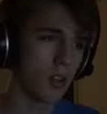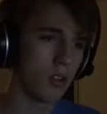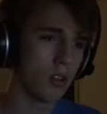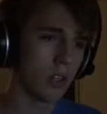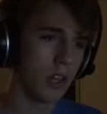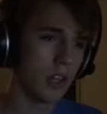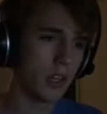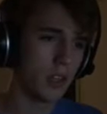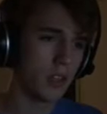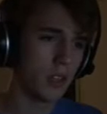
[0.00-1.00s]

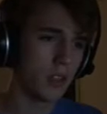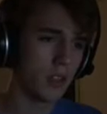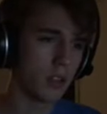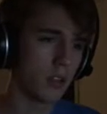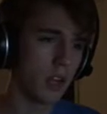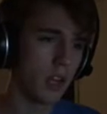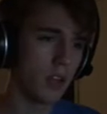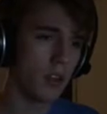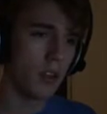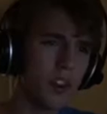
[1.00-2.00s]
Okay, let's get right.
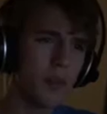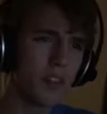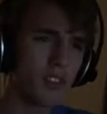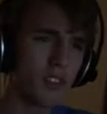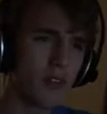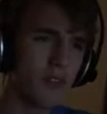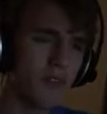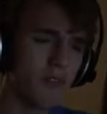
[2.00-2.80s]
Why does it make so many?